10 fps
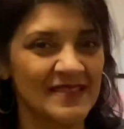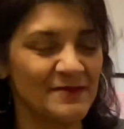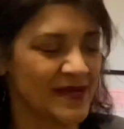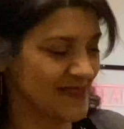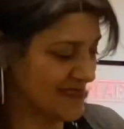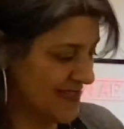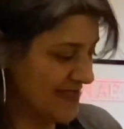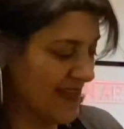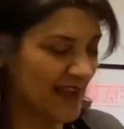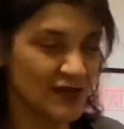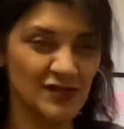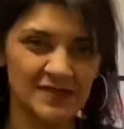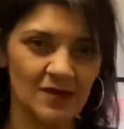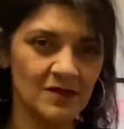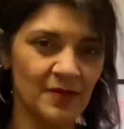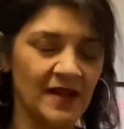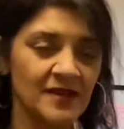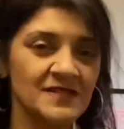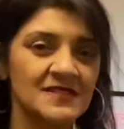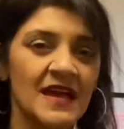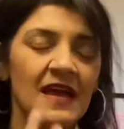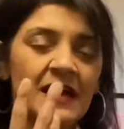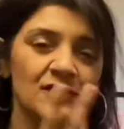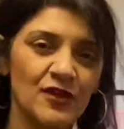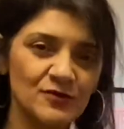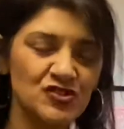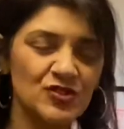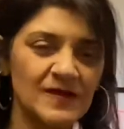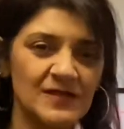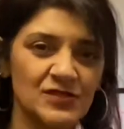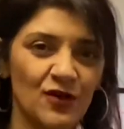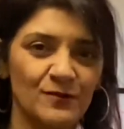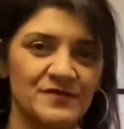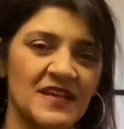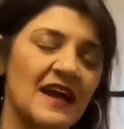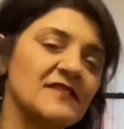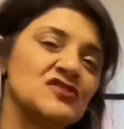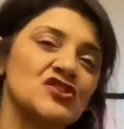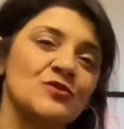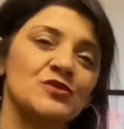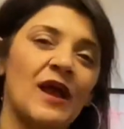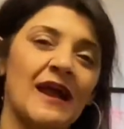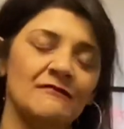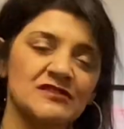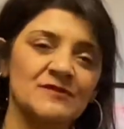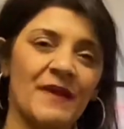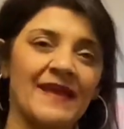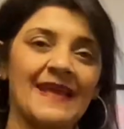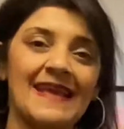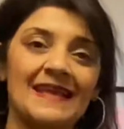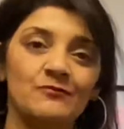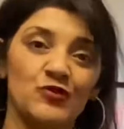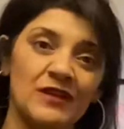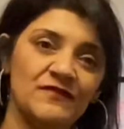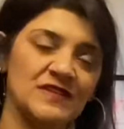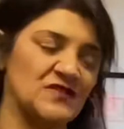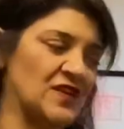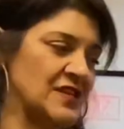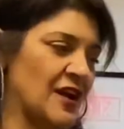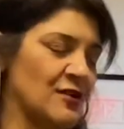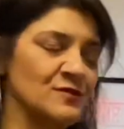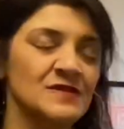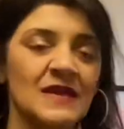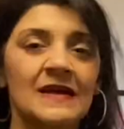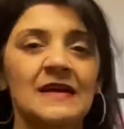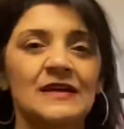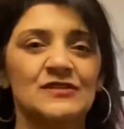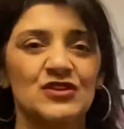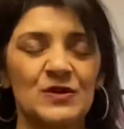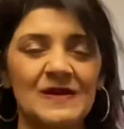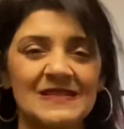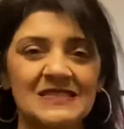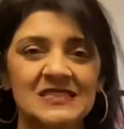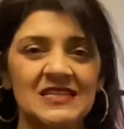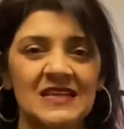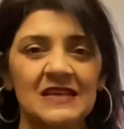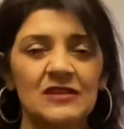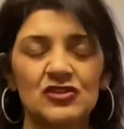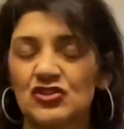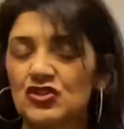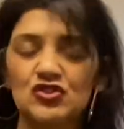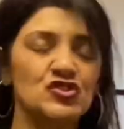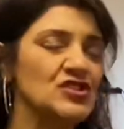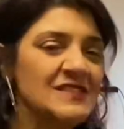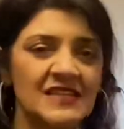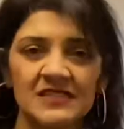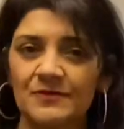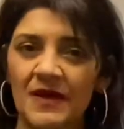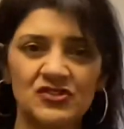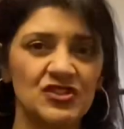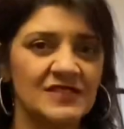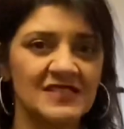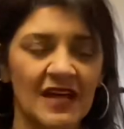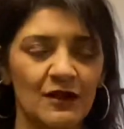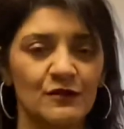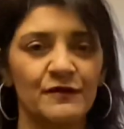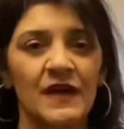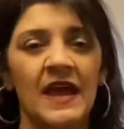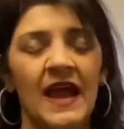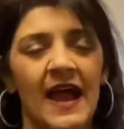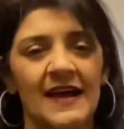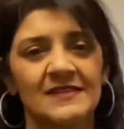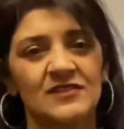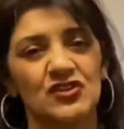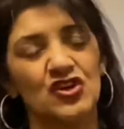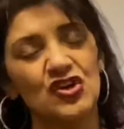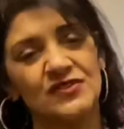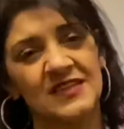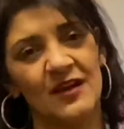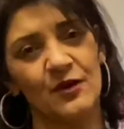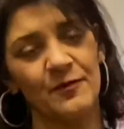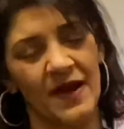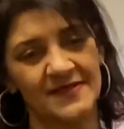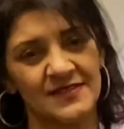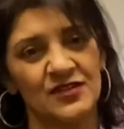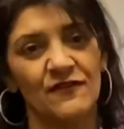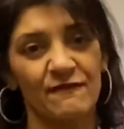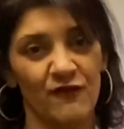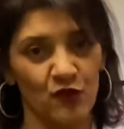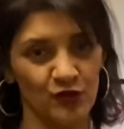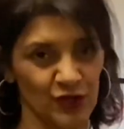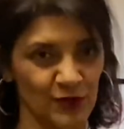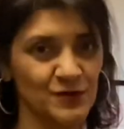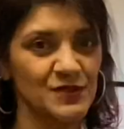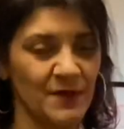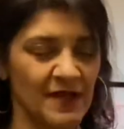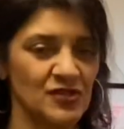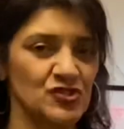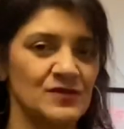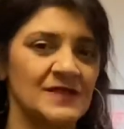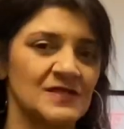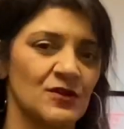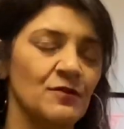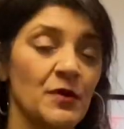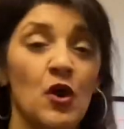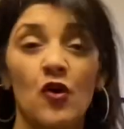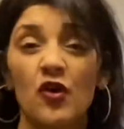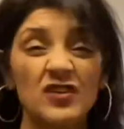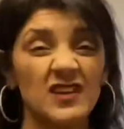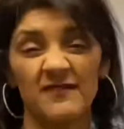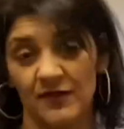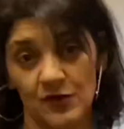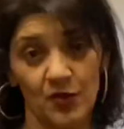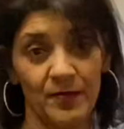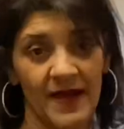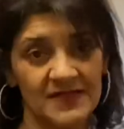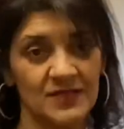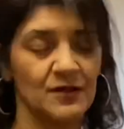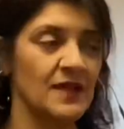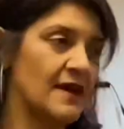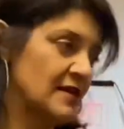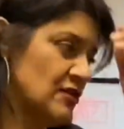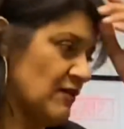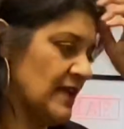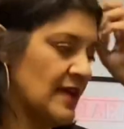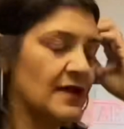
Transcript: the magazine. I cut it on the bias. Those tunic tops I've shown you how to make in previous videos, so you can see you just need to measure yourself and cut out a pattern for you to make a tunic top, or you can follow a pattern and create